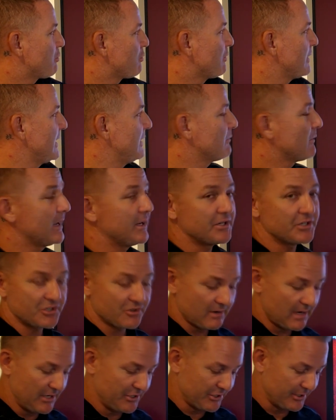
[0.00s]

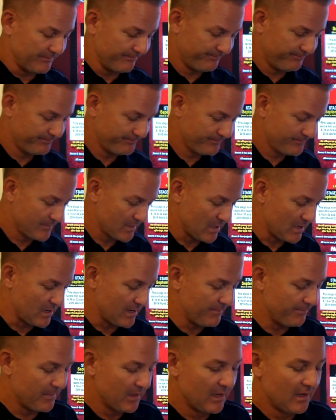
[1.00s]
pre-registration. All
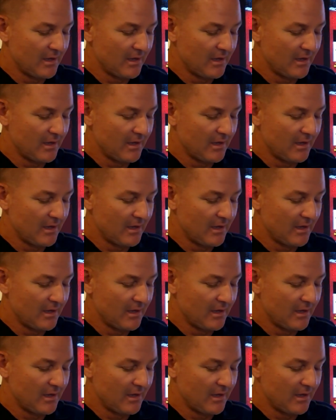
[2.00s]
right.